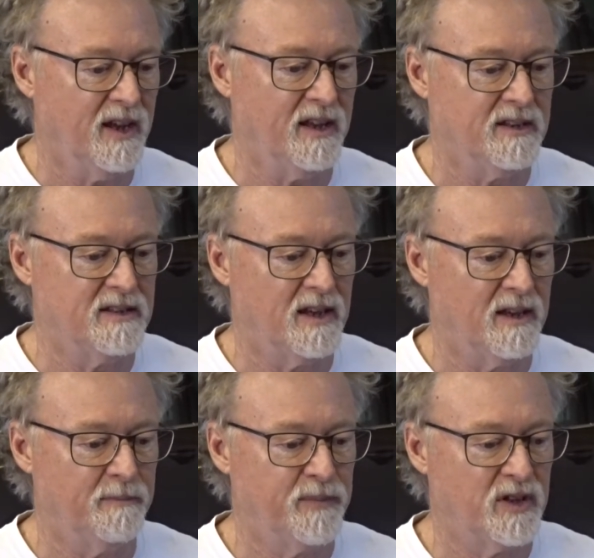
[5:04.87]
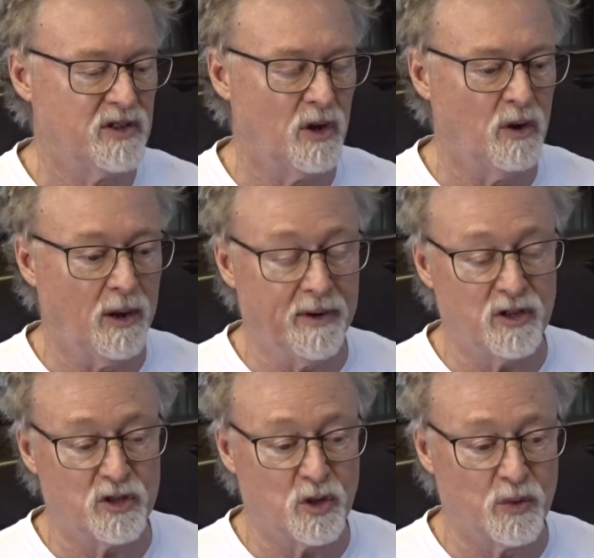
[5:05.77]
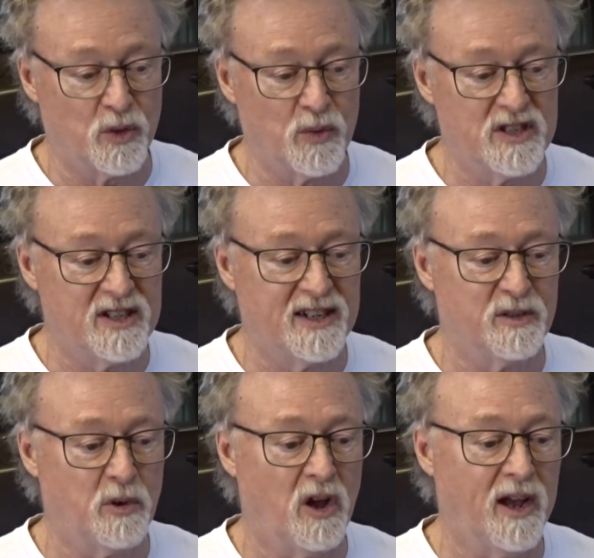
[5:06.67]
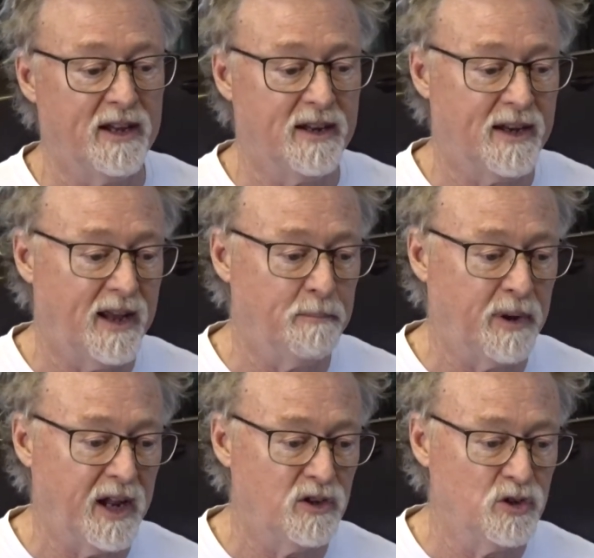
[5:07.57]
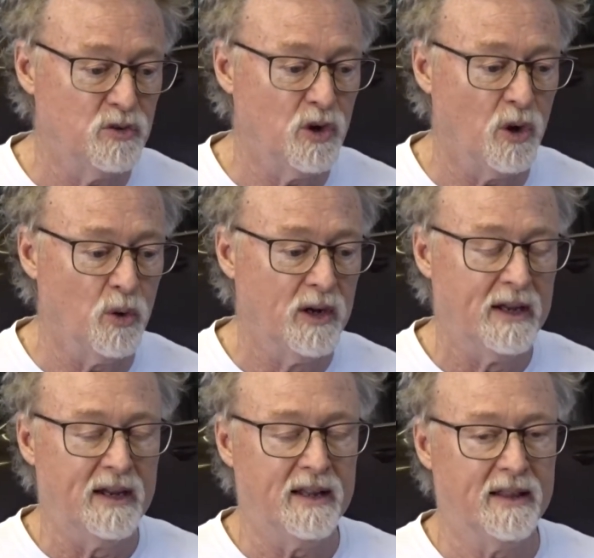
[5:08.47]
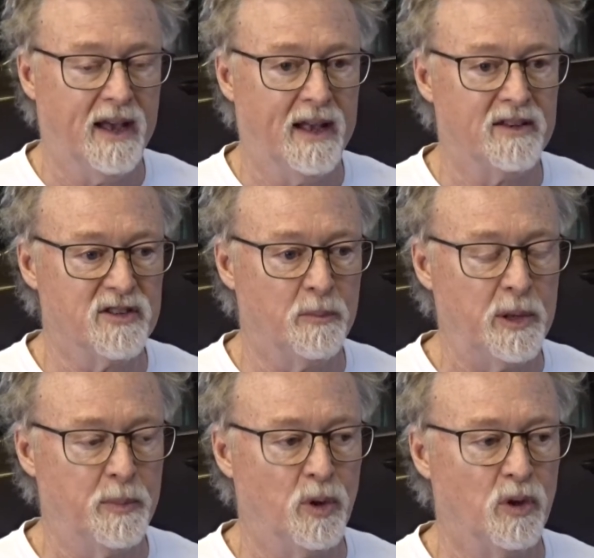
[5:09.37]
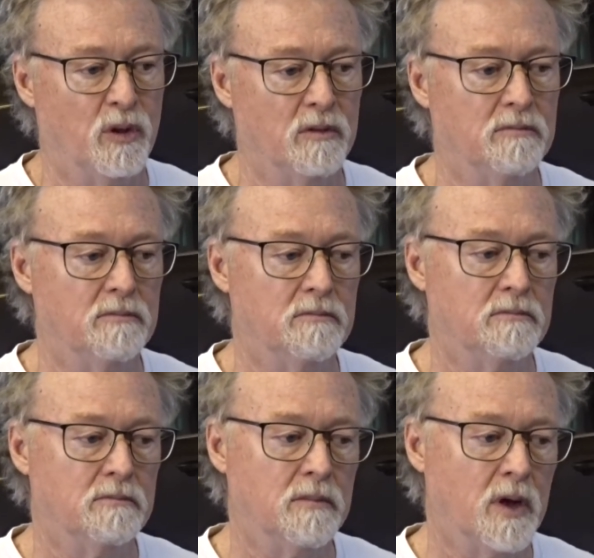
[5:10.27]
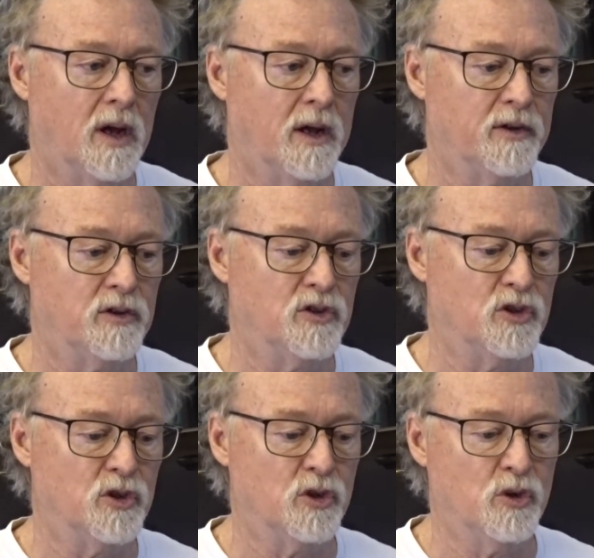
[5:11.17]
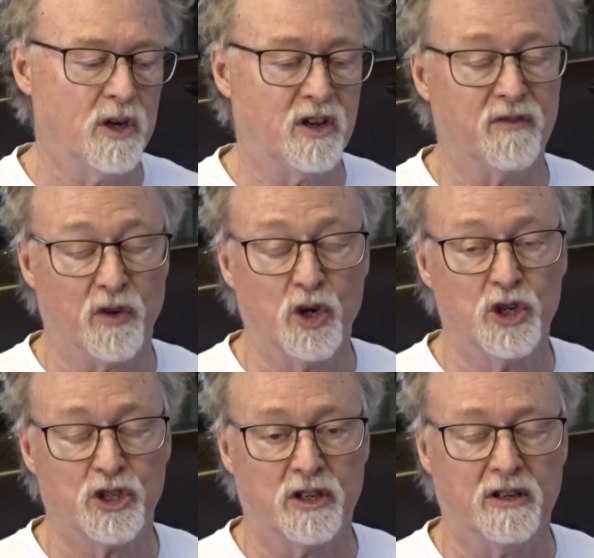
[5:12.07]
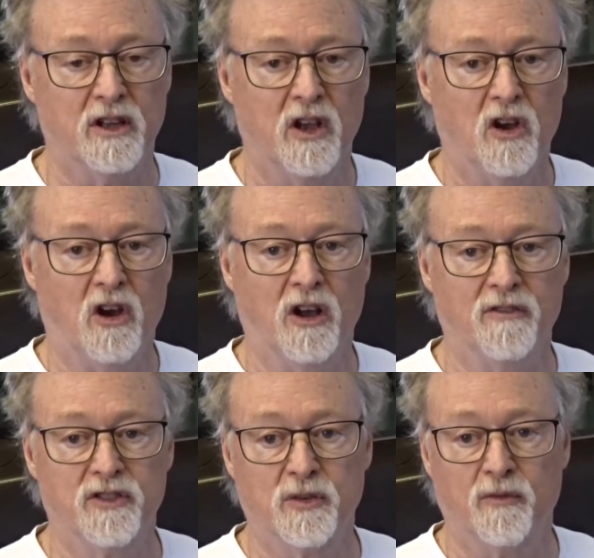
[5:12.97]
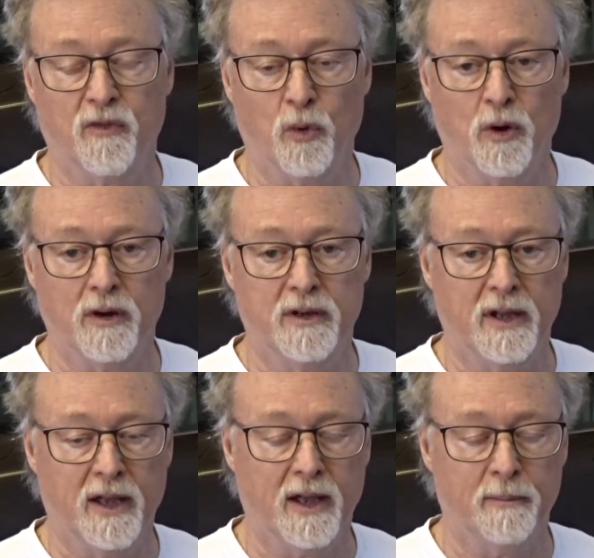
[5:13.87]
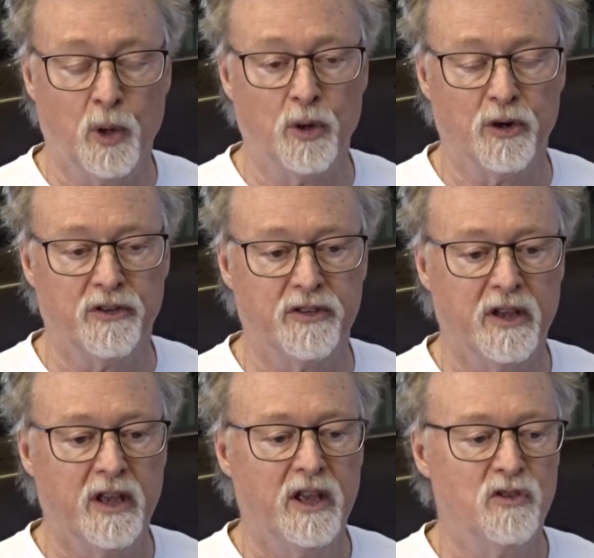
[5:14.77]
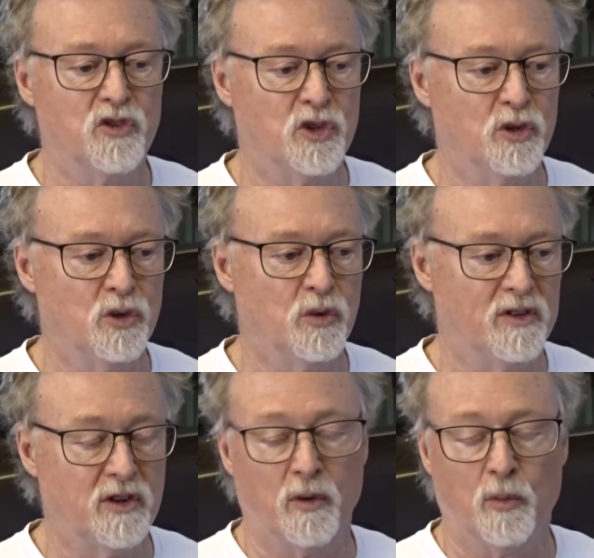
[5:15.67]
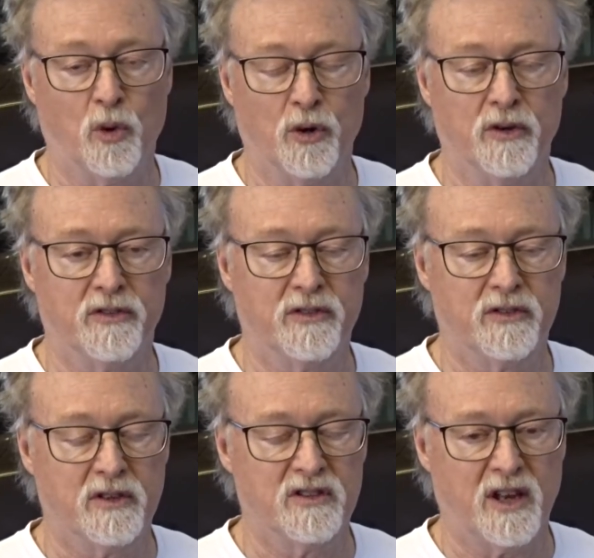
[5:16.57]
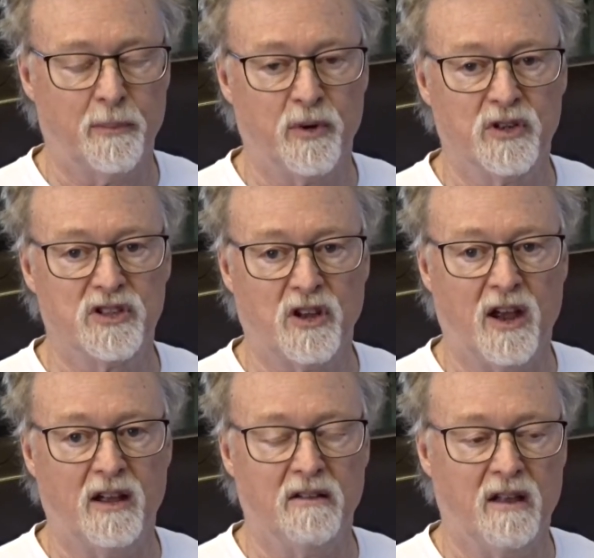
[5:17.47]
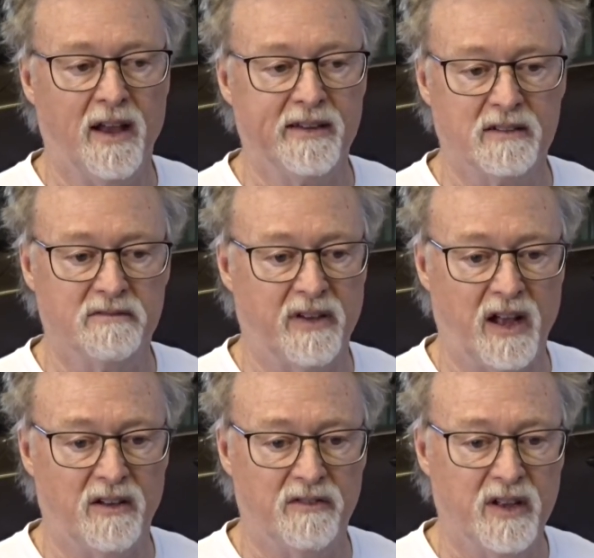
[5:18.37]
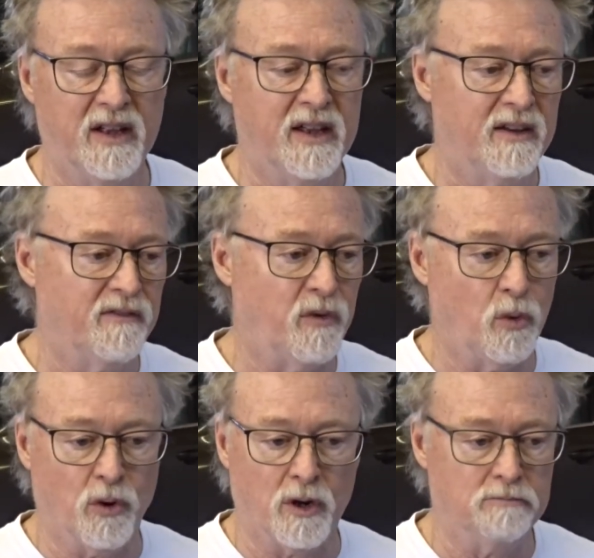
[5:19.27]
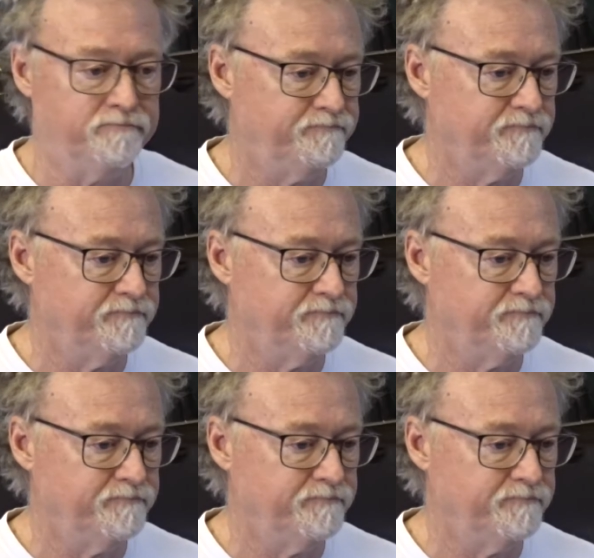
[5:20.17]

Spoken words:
And so I'm not too sure what the reasoning is behind, but I do know that some people do a conversion on some Ford motors to a General Motors stepper style idle valve for